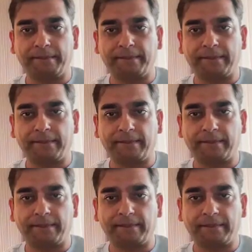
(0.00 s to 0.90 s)

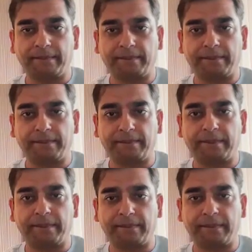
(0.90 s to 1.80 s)

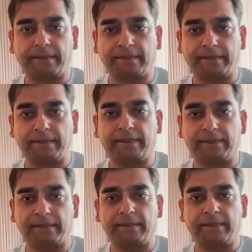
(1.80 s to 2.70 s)

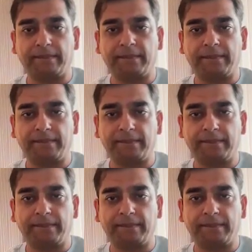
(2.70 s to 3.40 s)
The person shown says nothing.